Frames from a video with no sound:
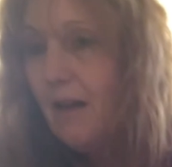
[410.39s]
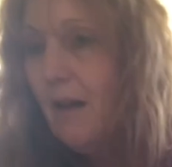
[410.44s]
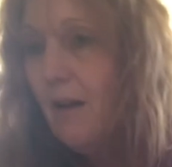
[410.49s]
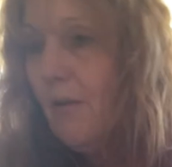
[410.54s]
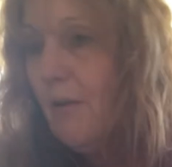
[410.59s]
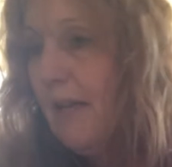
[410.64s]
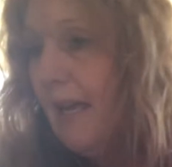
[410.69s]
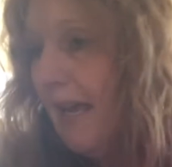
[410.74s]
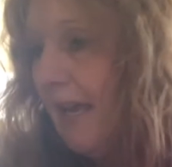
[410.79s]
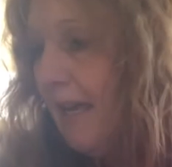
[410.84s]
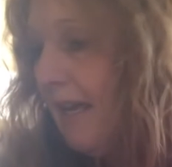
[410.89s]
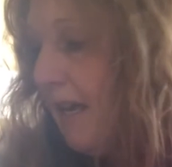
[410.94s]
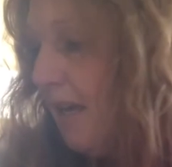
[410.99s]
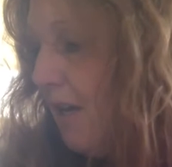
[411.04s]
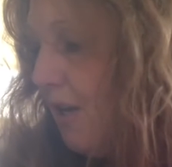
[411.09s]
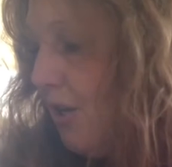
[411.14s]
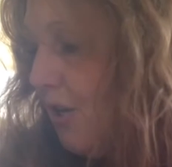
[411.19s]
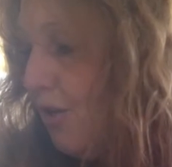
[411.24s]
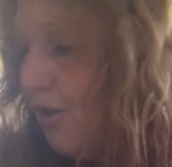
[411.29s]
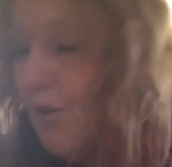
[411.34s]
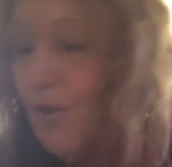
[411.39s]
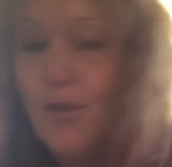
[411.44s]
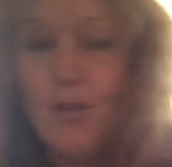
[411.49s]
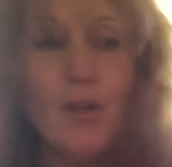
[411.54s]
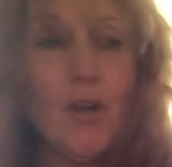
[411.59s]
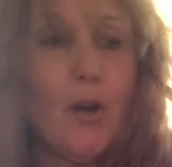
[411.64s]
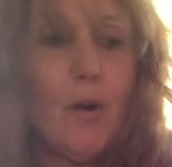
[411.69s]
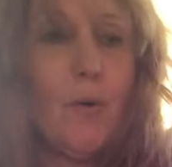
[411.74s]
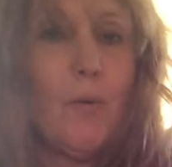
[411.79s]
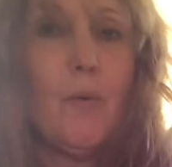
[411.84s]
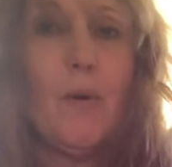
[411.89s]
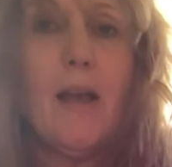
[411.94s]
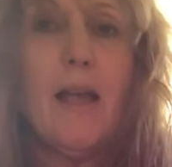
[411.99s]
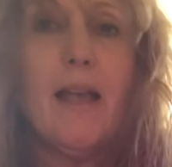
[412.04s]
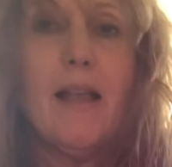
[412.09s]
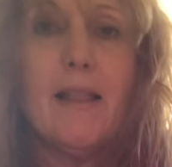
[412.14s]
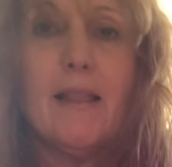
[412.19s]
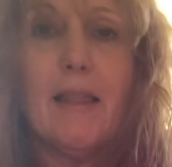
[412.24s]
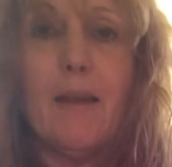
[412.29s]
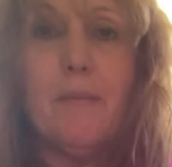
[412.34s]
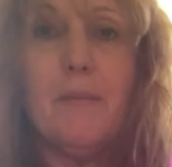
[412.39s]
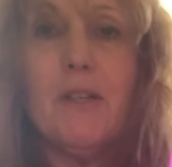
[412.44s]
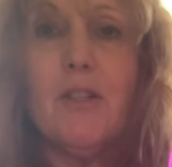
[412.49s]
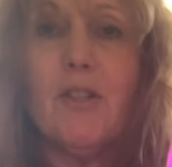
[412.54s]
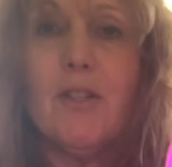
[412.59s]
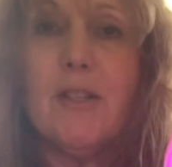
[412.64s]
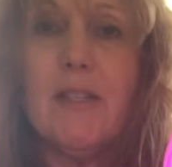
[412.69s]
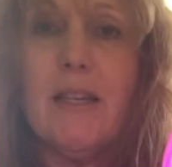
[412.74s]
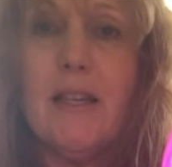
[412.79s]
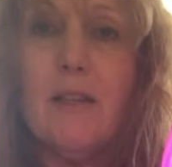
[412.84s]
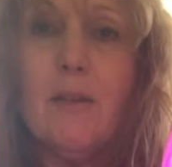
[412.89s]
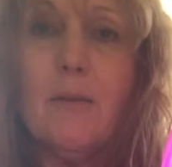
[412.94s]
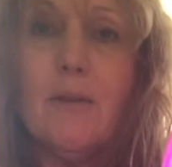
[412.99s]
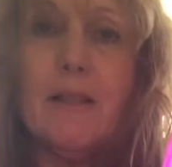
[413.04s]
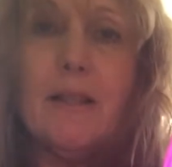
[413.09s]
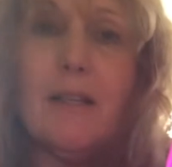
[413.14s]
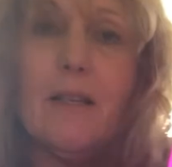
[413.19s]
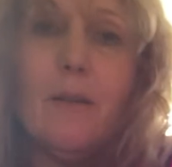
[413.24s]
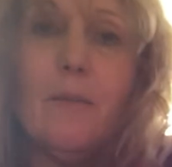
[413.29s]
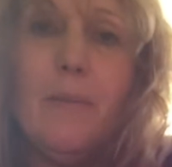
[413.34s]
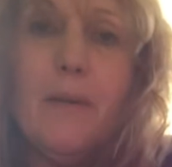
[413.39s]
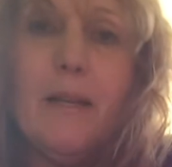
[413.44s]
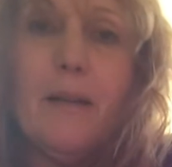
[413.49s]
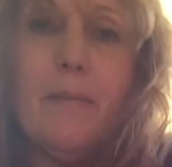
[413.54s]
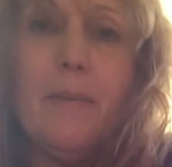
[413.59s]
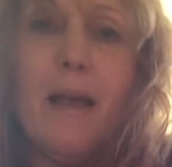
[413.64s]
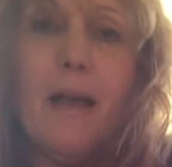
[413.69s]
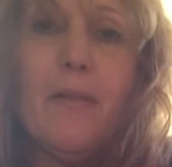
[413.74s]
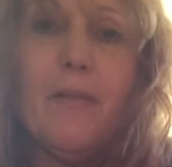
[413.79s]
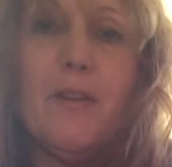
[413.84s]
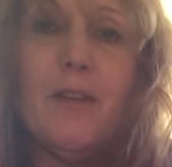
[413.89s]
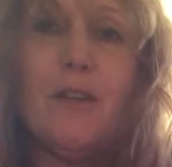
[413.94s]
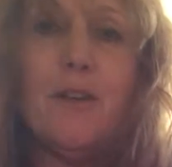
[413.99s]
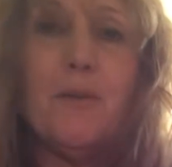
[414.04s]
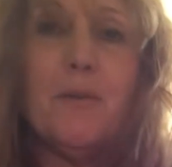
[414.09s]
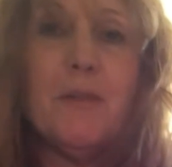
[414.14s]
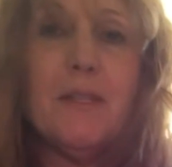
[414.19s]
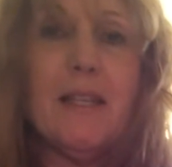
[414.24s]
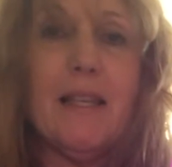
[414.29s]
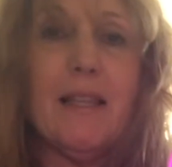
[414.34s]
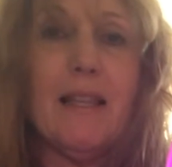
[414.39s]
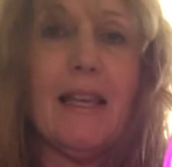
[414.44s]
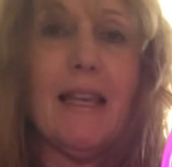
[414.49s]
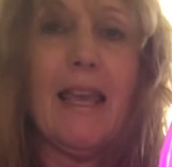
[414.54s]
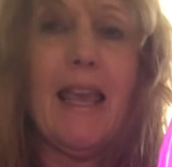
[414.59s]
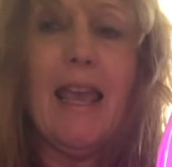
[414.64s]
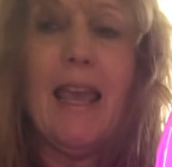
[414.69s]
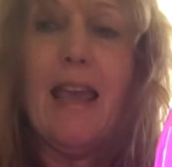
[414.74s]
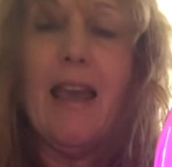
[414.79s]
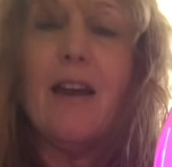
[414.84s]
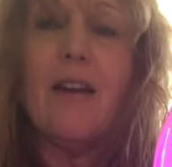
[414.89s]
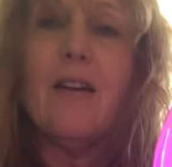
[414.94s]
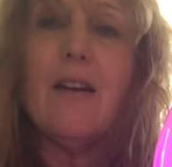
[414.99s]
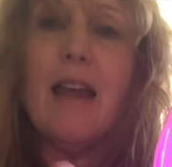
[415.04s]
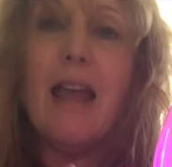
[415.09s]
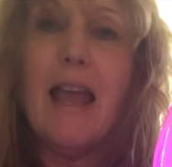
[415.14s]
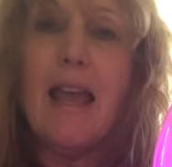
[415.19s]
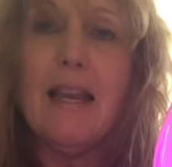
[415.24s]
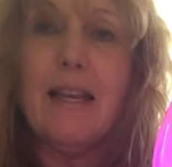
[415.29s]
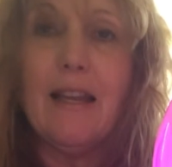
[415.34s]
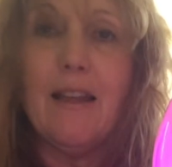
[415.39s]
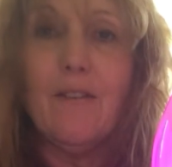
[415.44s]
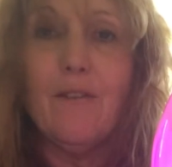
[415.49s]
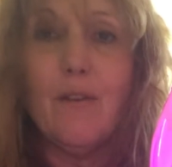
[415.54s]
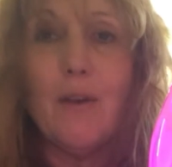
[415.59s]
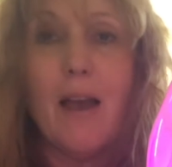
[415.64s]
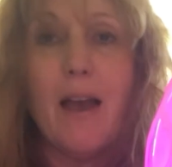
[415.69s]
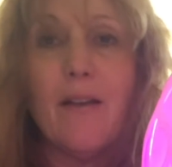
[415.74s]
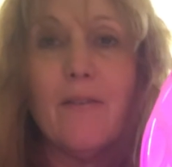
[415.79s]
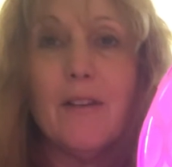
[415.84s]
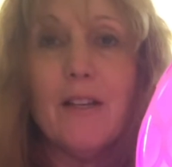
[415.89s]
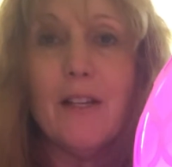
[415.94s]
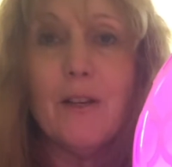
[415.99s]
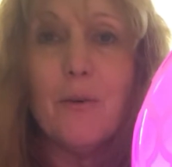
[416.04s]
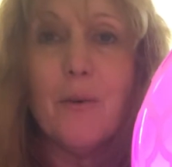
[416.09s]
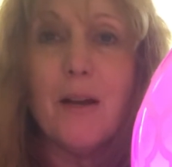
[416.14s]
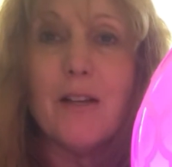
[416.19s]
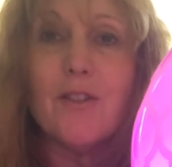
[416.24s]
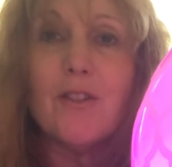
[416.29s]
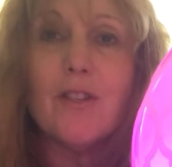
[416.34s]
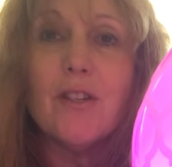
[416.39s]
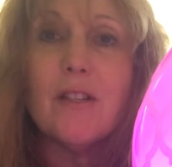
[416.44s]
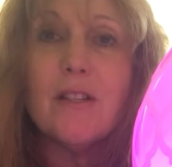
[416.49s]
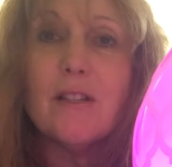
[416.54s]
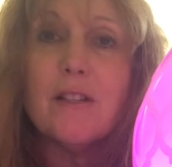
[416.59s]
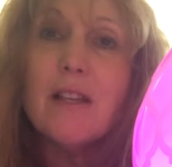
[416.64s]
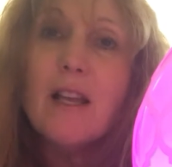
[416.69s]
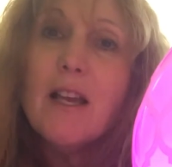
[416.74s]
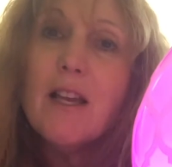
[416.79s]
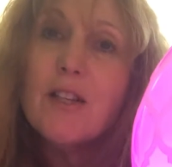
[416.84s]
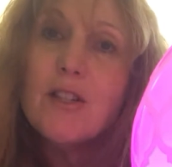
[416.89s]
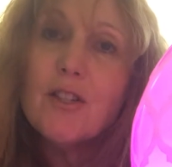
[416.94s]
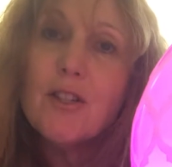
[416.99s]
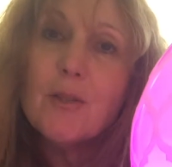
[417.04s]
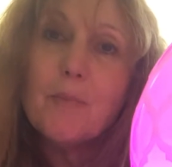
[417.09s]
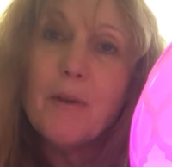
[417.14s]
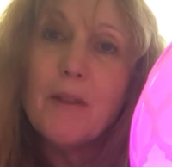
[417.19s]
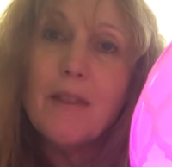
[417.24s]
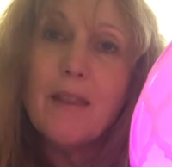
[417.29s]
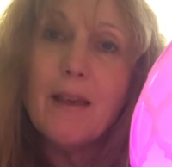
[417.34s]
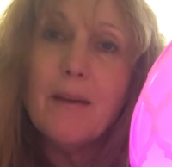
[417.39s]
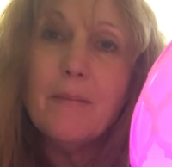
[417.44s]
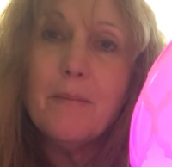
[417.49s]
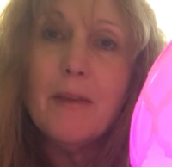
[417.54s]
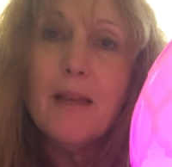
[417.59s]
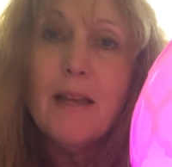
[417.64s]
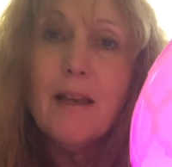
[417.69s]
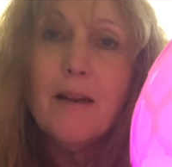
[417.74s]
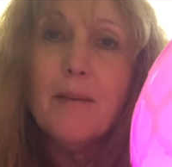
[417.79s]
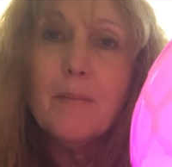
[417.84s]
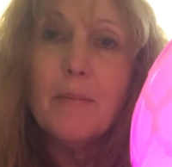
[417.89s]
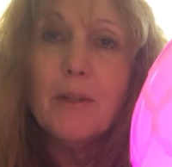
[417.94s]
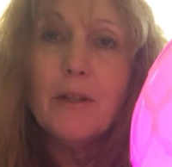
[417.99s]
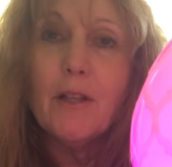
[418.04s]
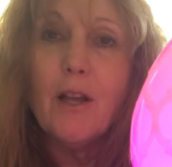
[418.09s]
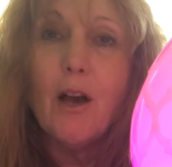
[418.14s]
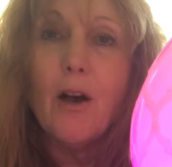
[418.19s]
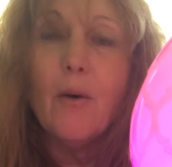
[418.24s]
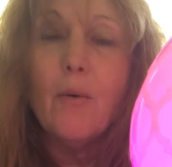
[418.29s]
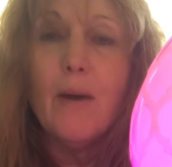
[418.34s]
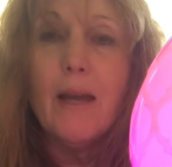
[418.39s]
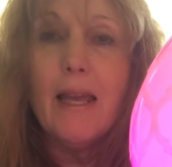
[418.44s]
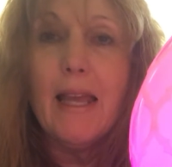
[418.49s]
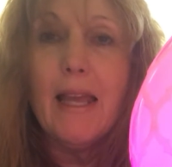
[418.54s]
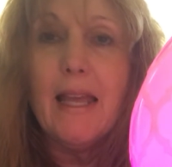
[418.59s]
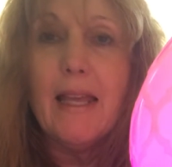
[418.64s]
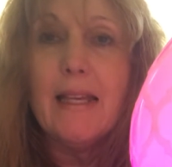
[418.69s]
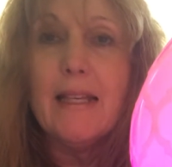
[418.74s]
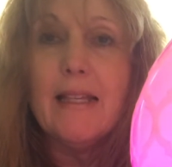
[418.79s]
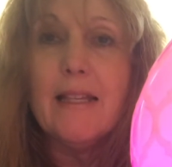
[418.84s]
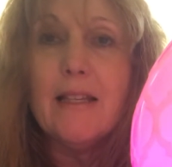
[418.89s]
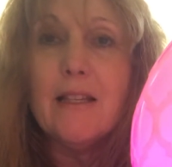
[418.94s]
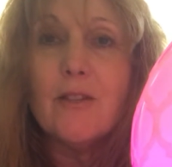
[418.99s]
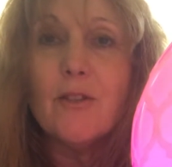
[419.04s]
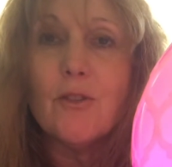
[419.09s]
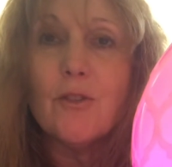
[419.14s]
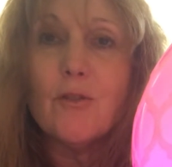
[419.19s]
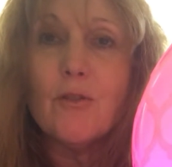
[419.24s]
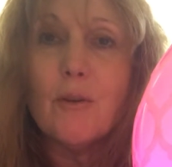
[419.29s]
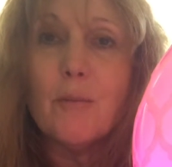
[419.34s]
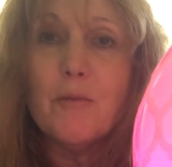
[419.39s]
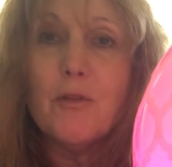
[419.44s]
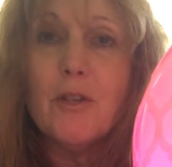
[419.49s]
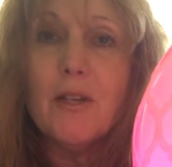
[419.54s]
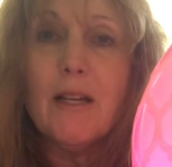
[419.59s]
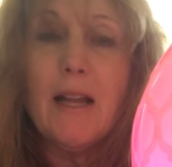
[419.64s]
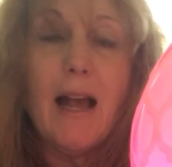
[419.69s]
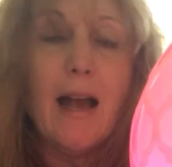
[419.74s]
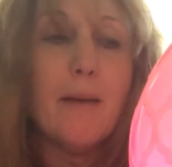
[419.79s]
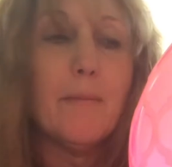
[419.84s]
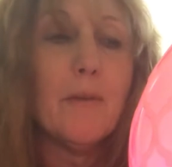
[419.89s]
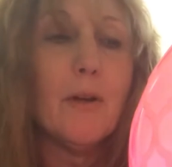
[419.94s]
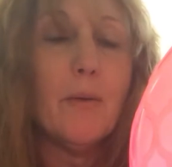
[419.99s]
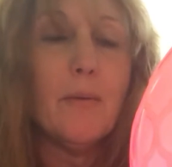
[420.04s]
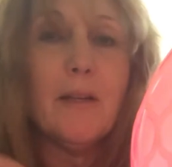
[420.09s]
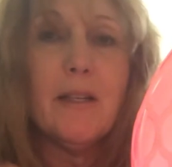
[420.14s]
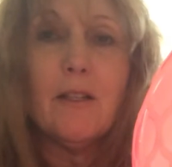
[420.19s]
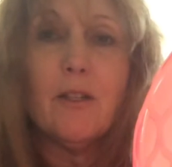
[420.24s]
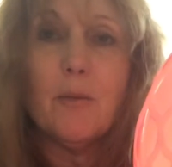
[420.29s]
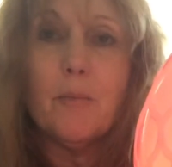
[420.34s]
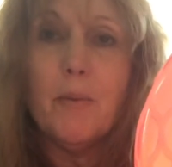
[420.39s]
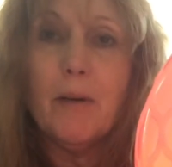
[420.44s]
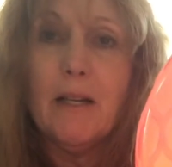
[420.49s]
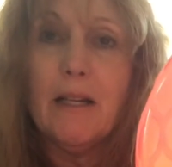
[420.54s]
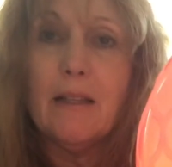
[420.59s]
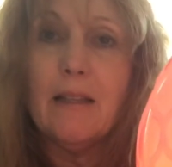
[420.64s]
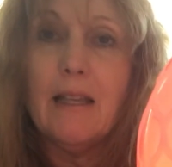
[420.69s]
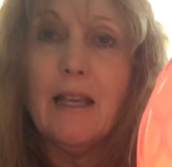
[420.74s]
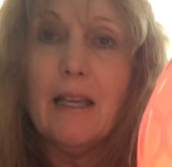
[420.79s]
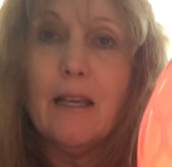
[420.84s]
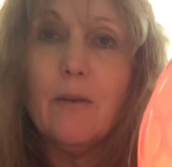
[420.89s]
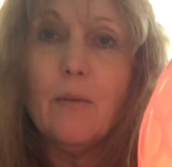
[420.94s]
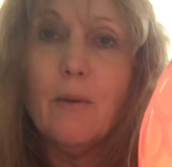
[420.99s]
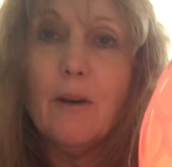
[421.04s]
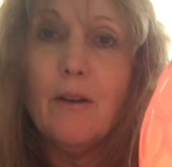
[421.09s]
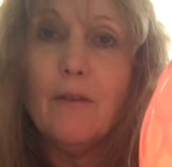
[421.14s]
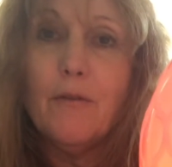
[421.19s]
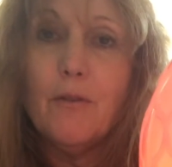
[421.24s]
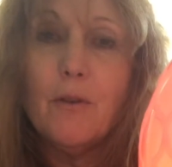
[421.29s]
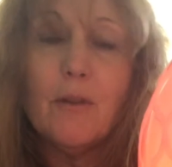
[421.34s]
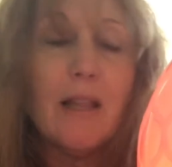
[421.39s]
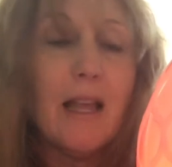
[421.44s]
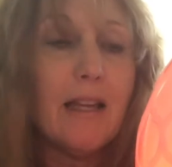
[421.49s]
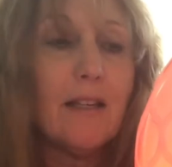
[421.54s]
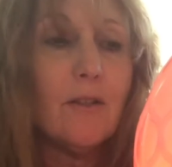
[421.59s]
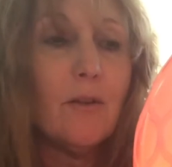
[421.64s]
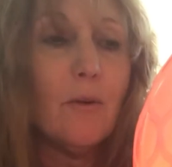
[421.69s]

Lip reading: Okay, so let me just tell you a little bit about the use and the care. And if you have any questions, just put them below in the description. I'm going to put a link where if you'd like